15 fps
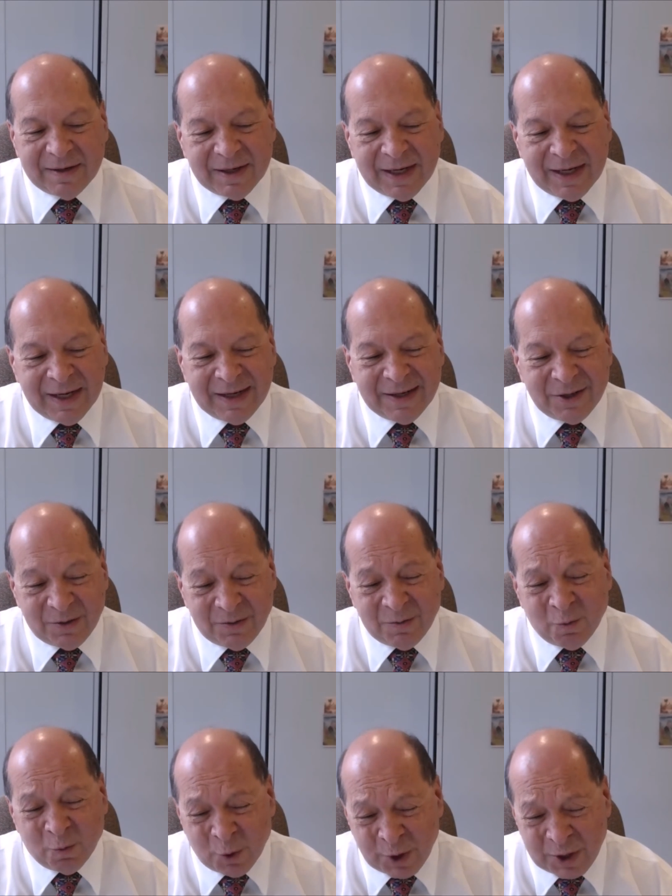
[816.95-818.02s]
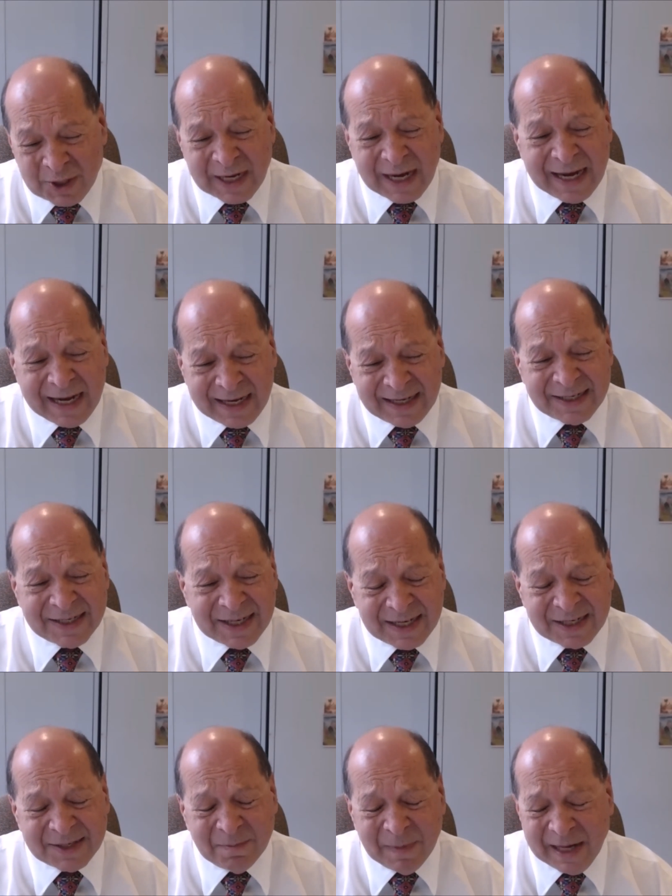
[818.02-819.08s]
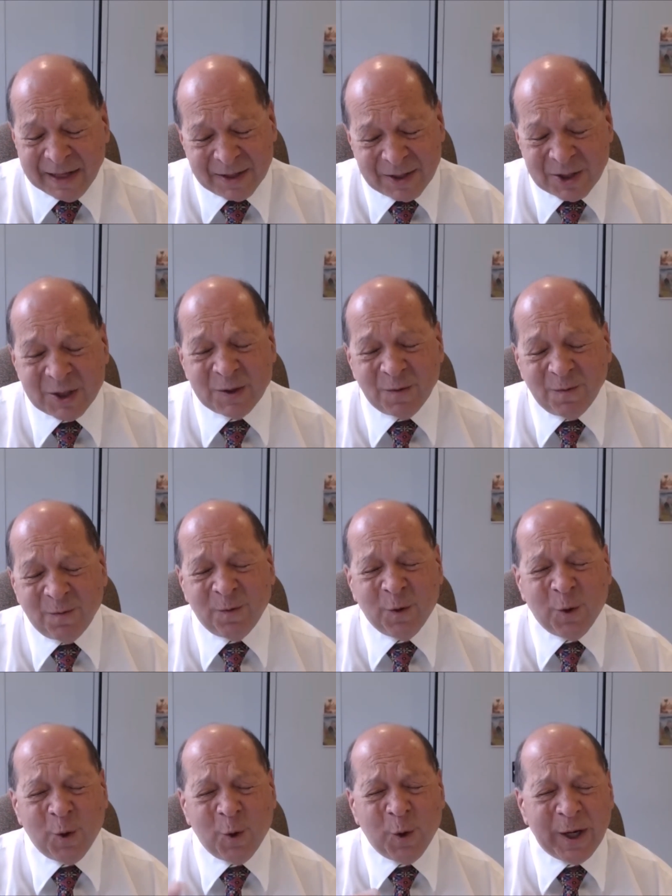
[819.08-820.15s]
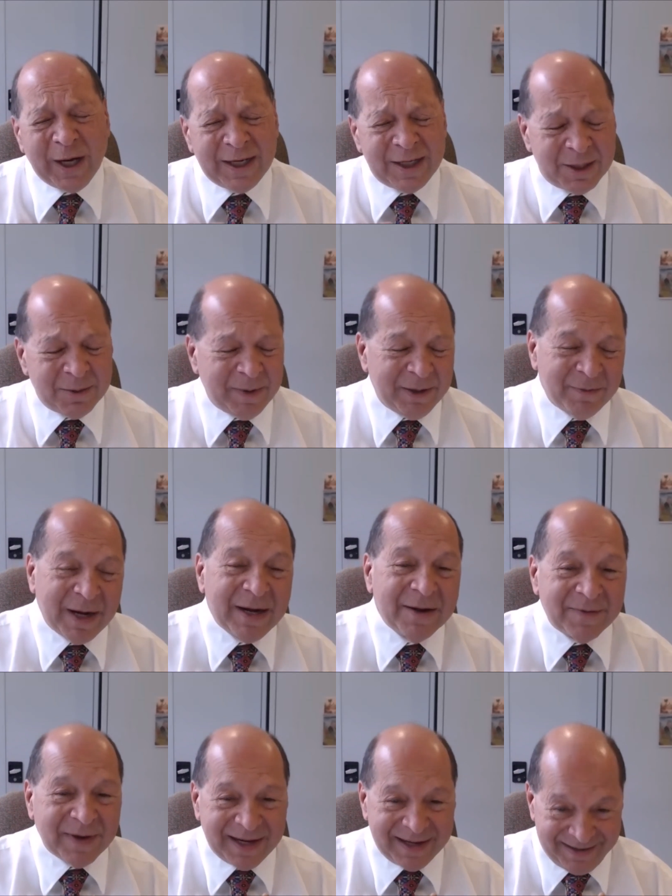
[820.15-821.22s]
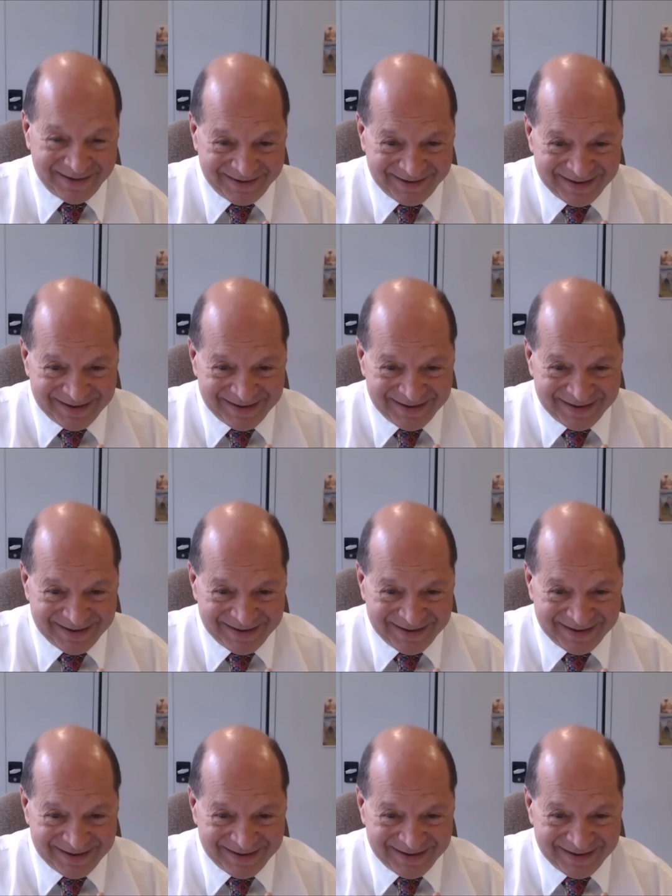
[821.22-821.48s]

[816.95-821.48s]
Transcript: it would take 6 months for it to be renovated